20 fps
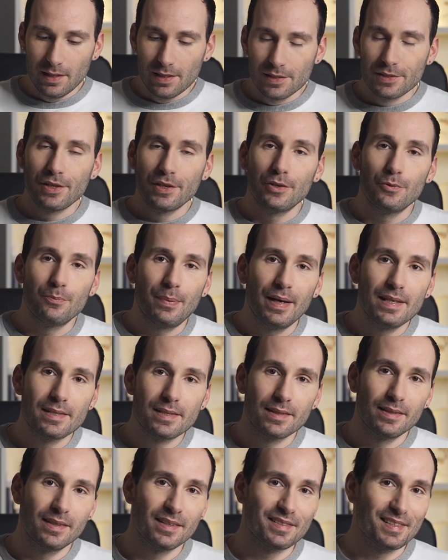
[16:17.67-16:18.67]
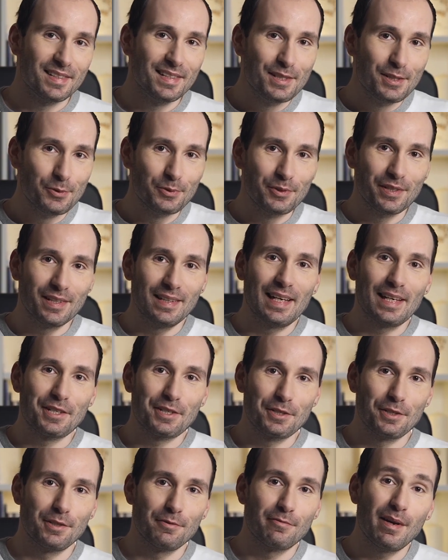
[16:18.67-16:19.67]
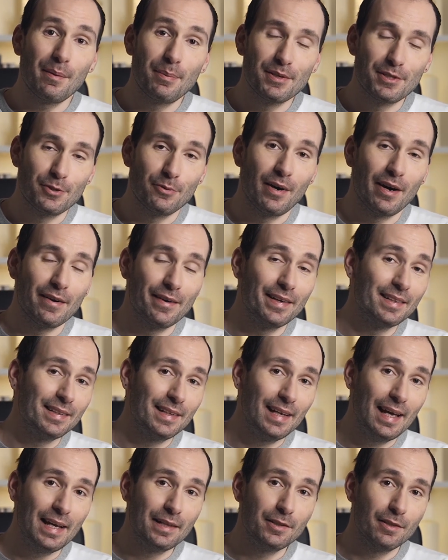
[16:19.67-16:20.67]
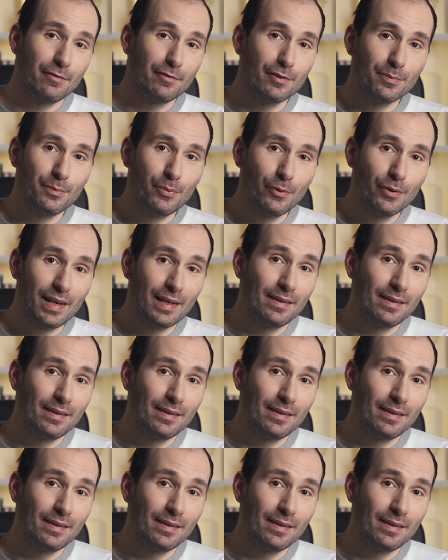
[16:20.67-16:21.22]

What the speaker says: So basically there's a little collection of repertoire in the end of the book,